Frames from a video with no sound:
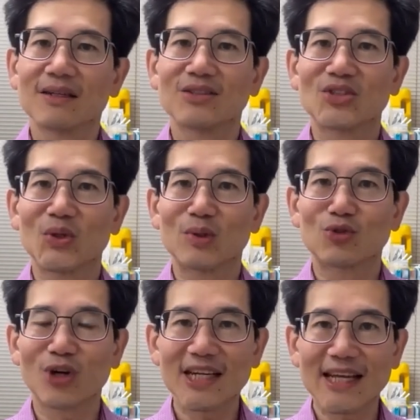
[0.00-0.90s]
So
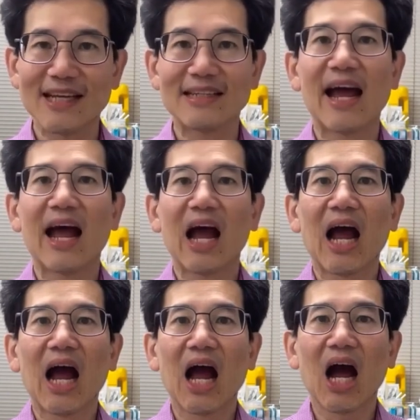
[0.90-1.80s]
try it again.
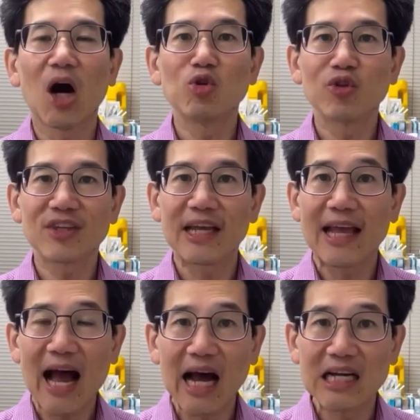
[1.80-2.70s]
How do you
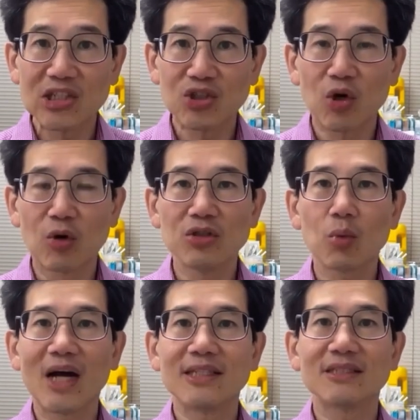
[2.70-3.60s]
say, I
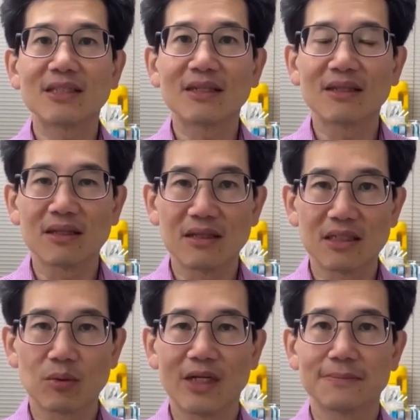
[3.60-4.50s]
don't want
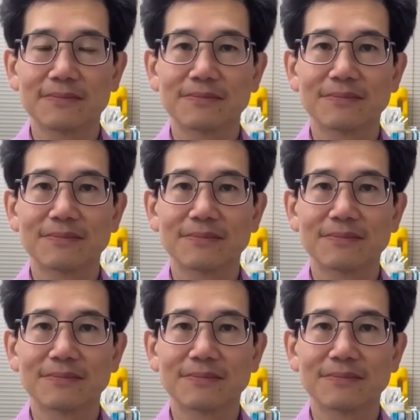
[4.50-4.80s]
this one?